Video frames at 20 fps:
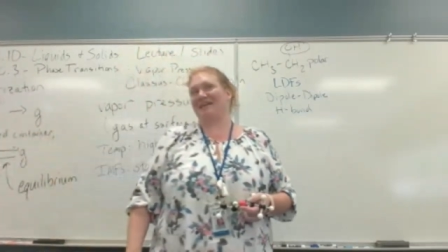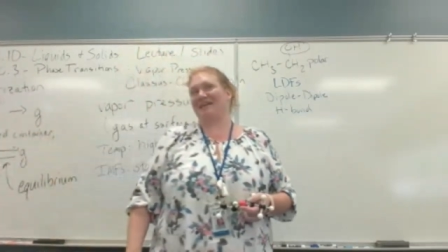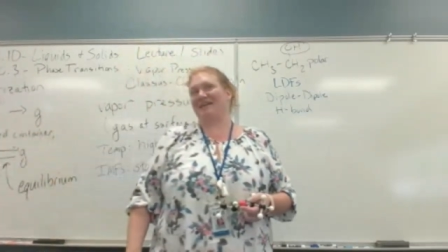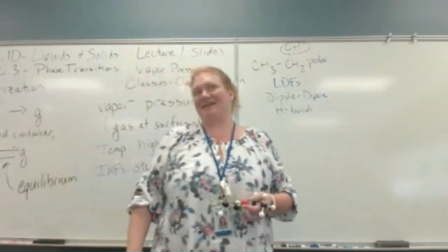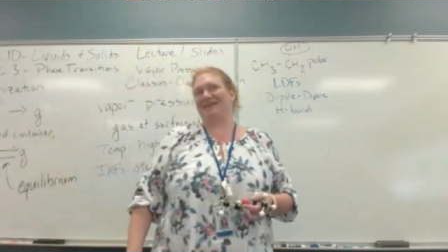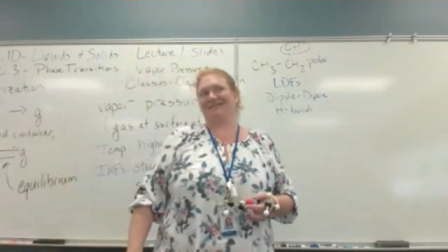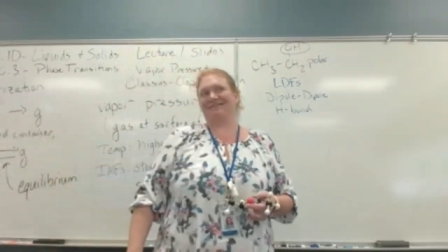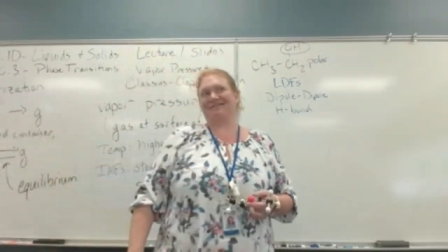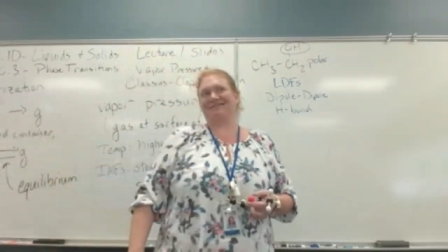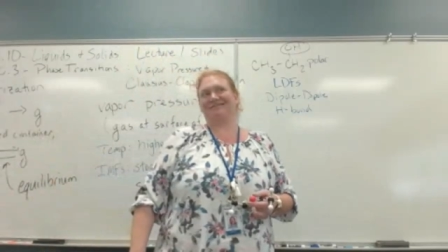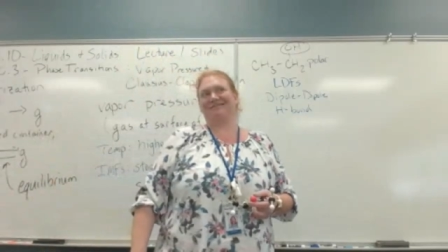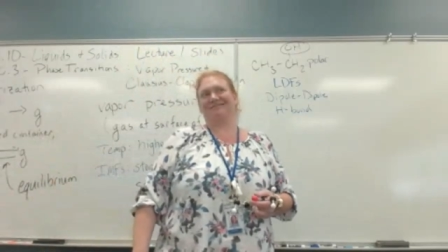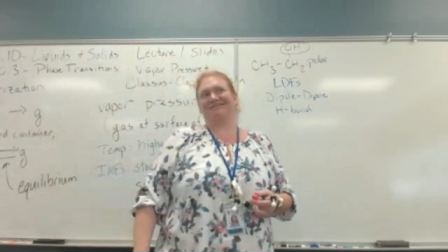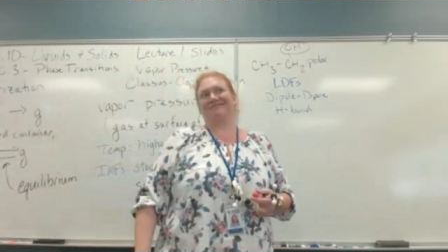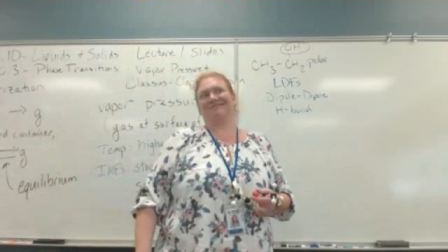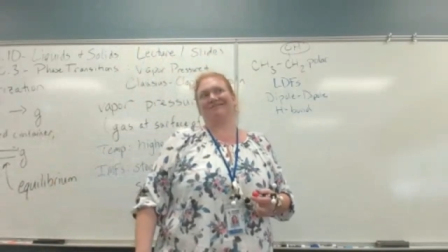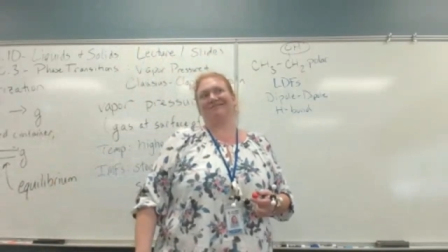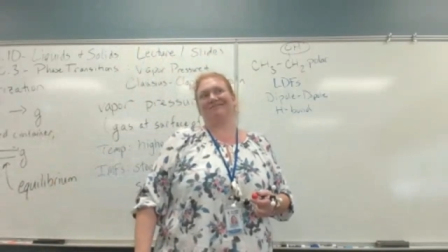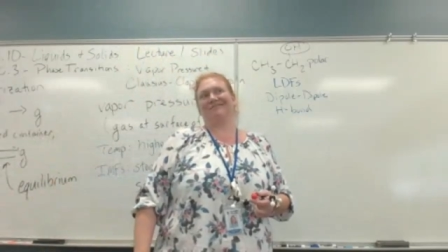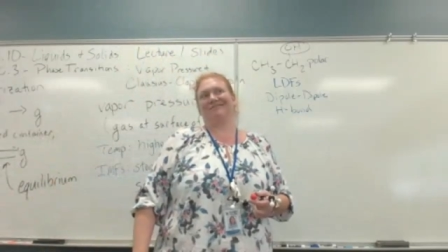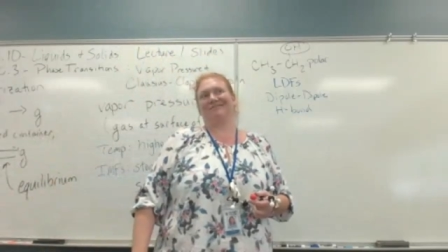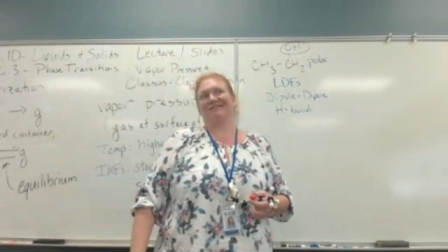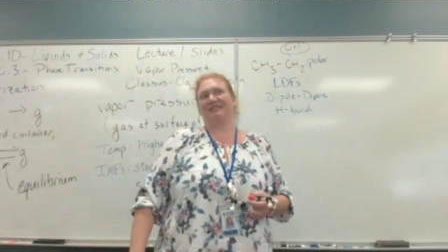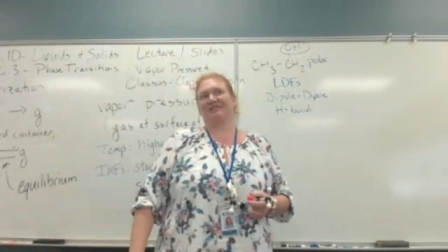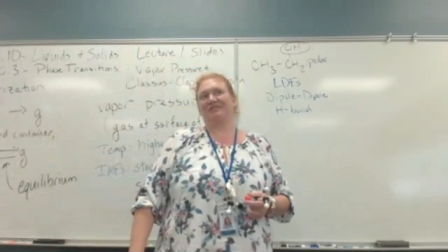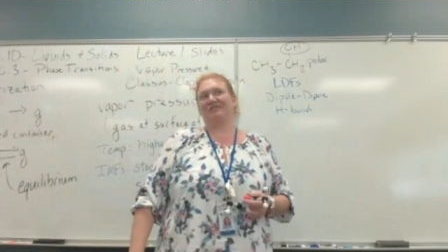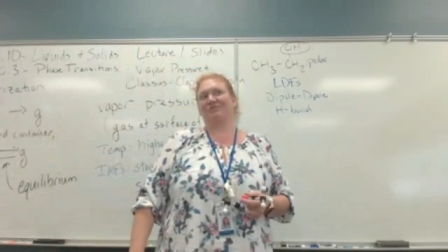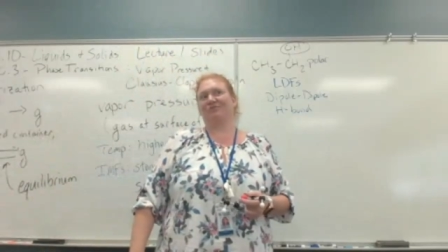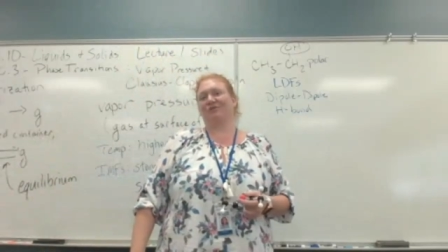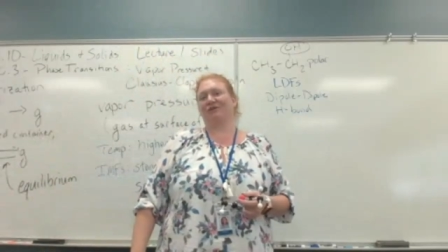may make it
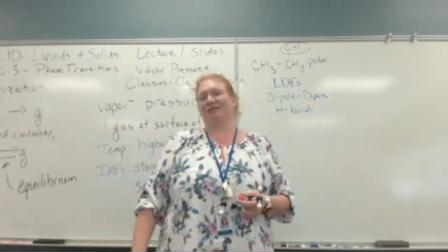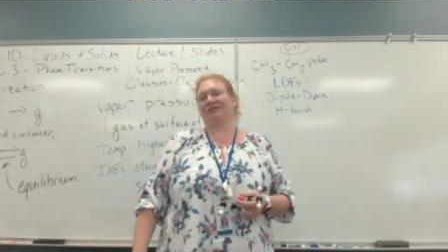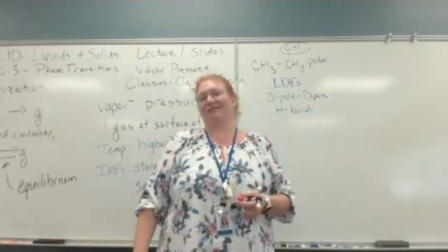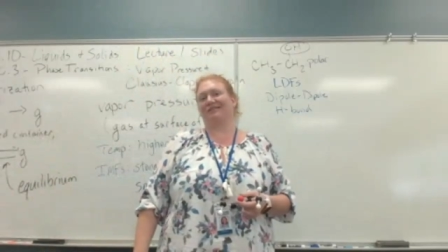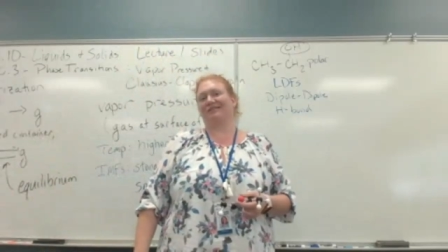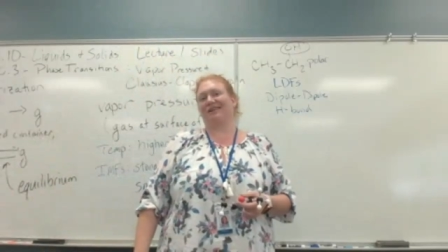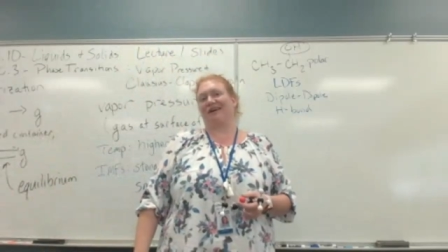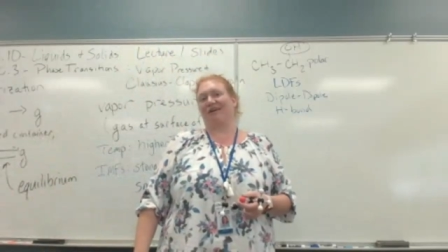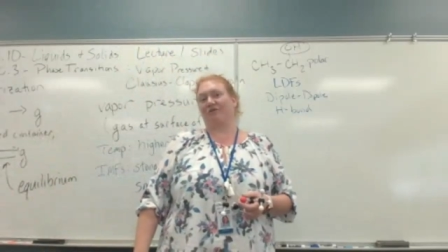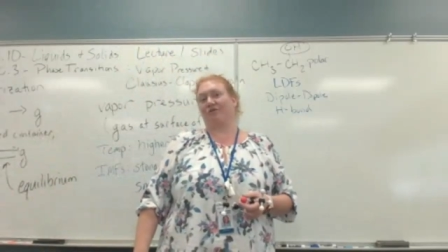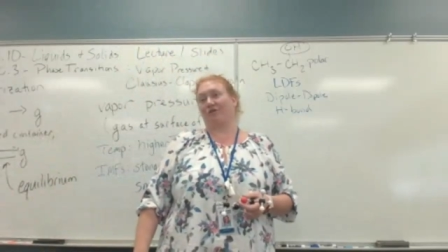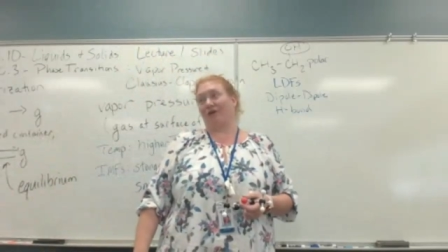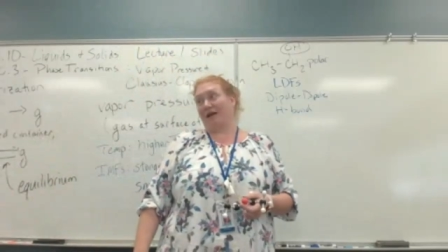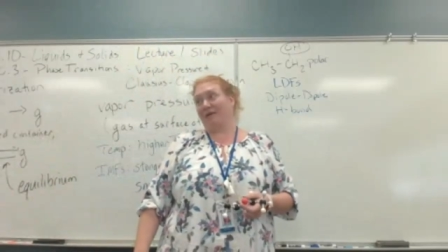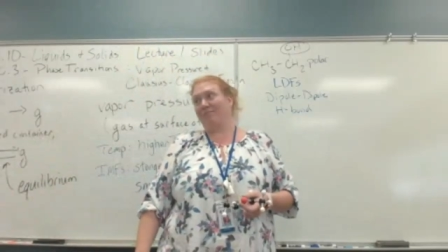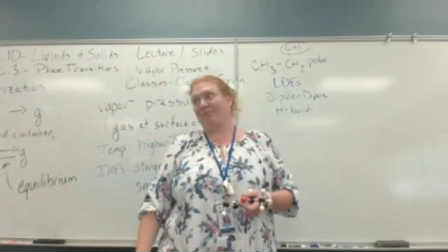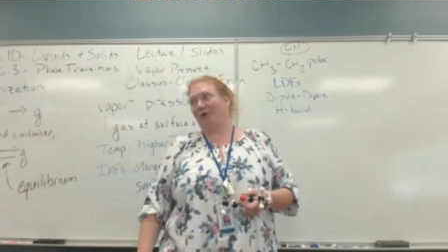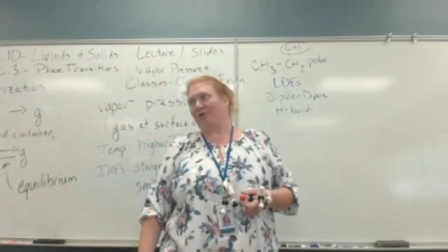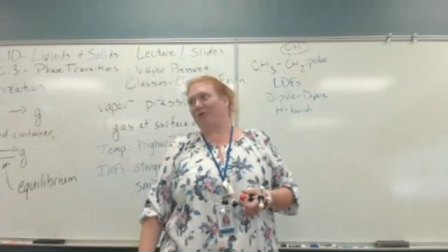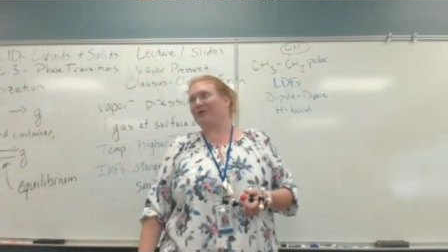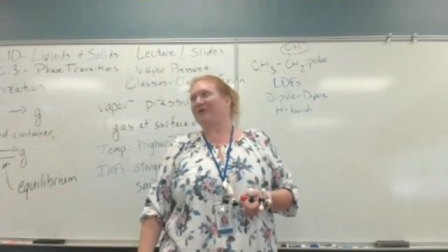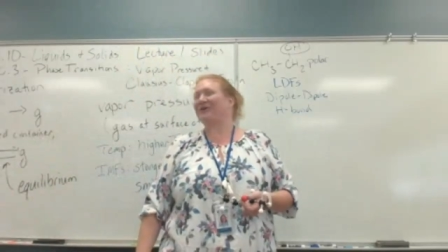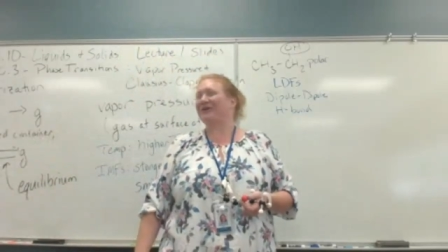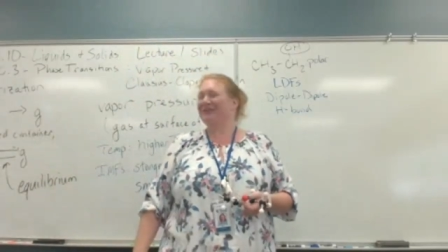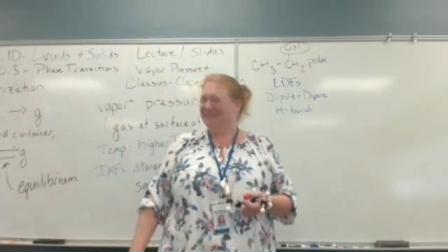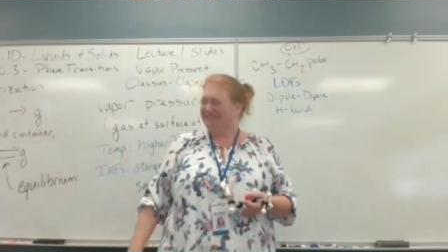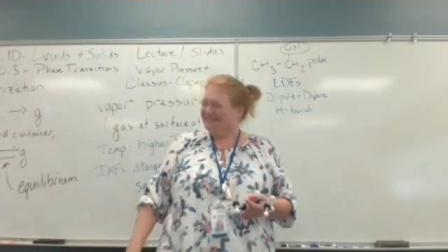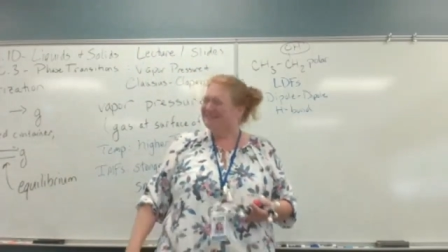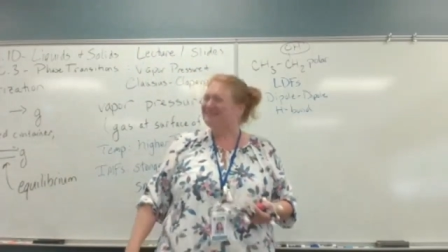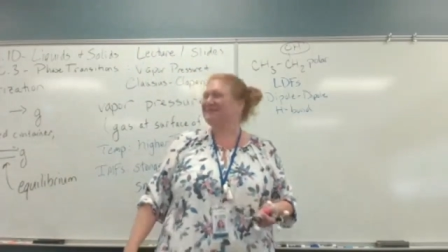really not
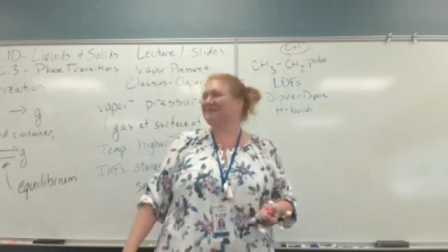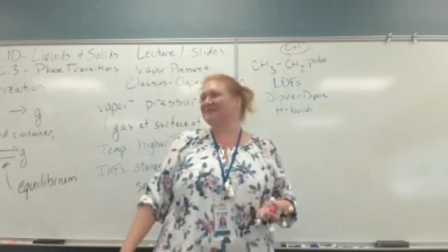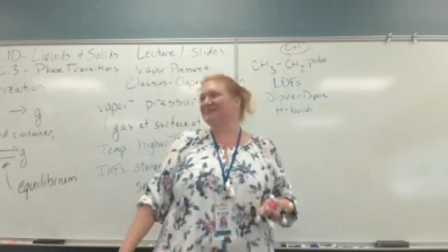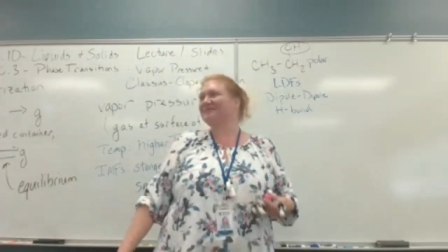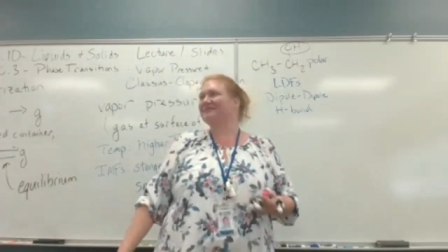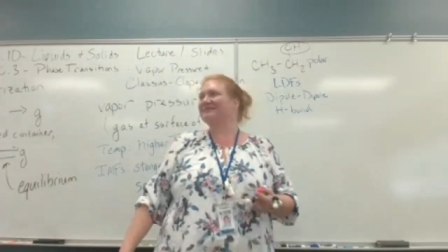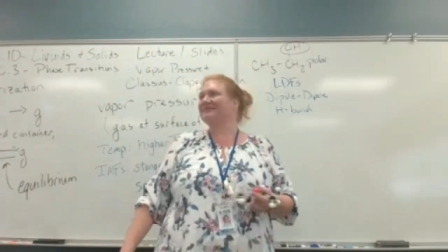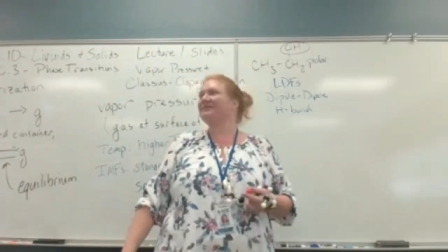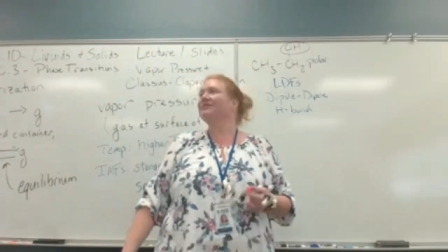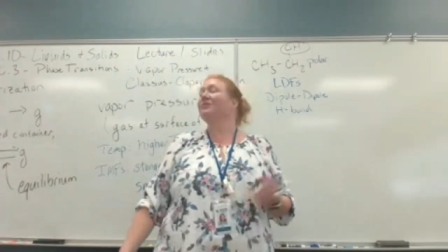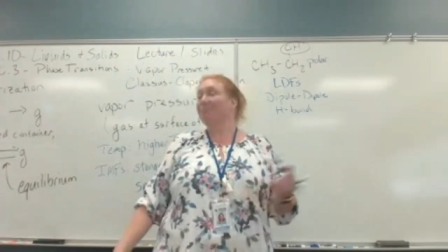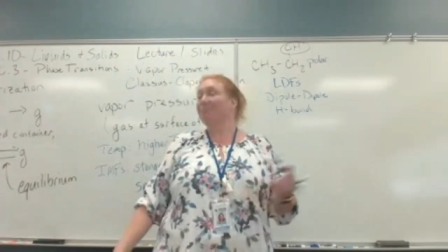great polar,